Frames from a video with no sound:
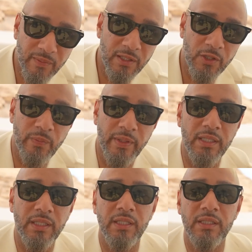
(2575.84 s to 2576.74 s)
them a little
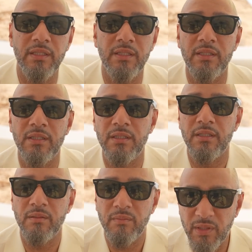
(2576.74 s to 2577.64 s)
bit and
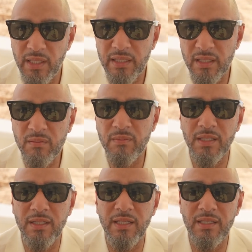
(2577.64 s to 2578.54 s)
but let
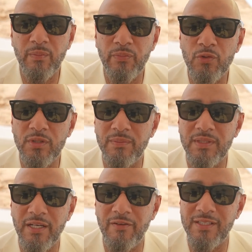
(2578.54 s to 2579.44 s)
them bruise
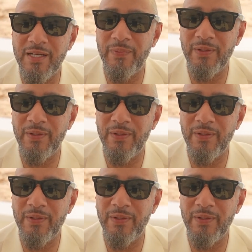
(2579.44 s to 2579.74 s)
themselves up a